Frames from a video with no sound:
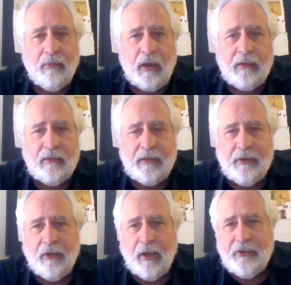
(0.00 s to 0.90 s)
one,
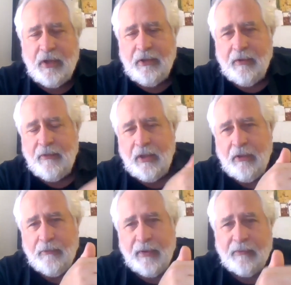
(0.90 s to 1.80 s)
you're not changing.
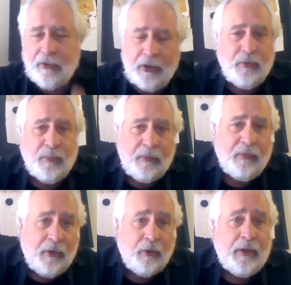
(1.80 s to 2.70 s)
Either if you have to change your
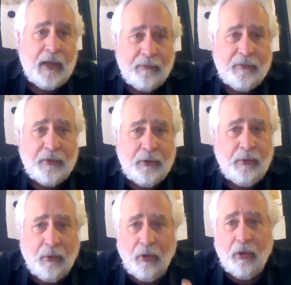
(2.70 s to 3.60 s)
business, no, you have to,
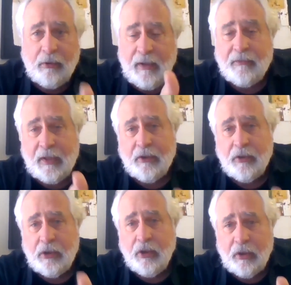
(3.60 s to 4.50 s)
or you have to take a
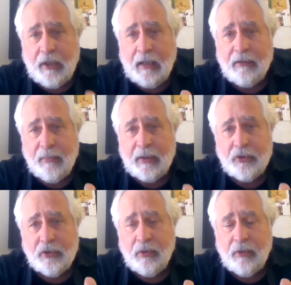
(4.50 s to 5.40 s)
good look at it to make
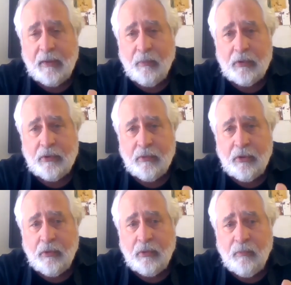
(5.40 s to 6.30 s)
sure that what you're
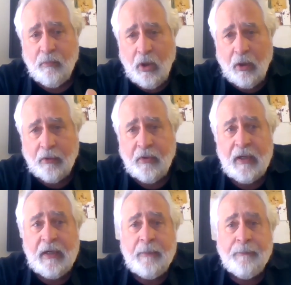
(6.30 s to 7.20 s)
doing works.
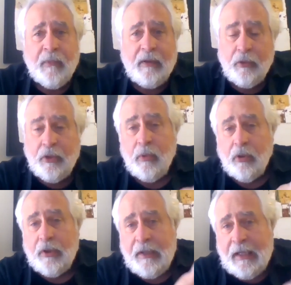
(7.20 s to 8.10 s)
Do you
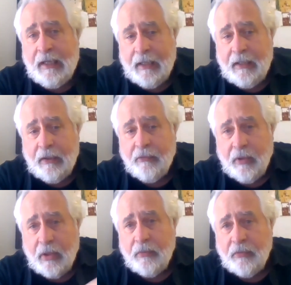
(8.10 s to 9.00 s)
really need it? Is
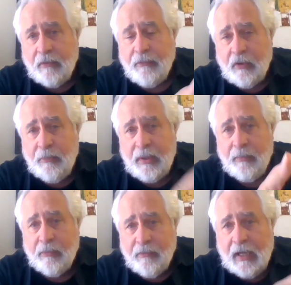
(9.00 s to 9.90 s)
there other stuff that's
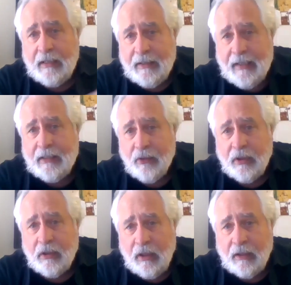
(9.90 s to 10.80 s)
being provided? And again, look
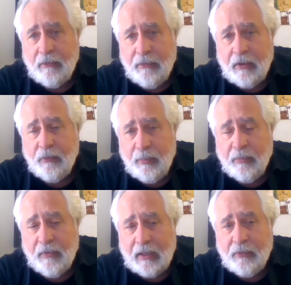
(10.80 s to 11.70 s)
at a lot of the things we
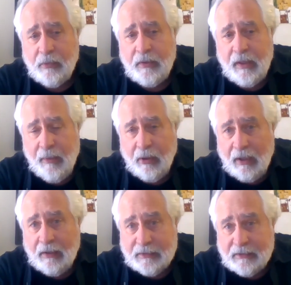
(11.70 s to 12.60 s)
provide through the
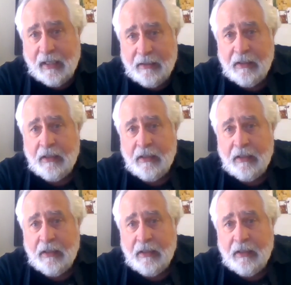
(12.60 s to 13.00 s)
MLS that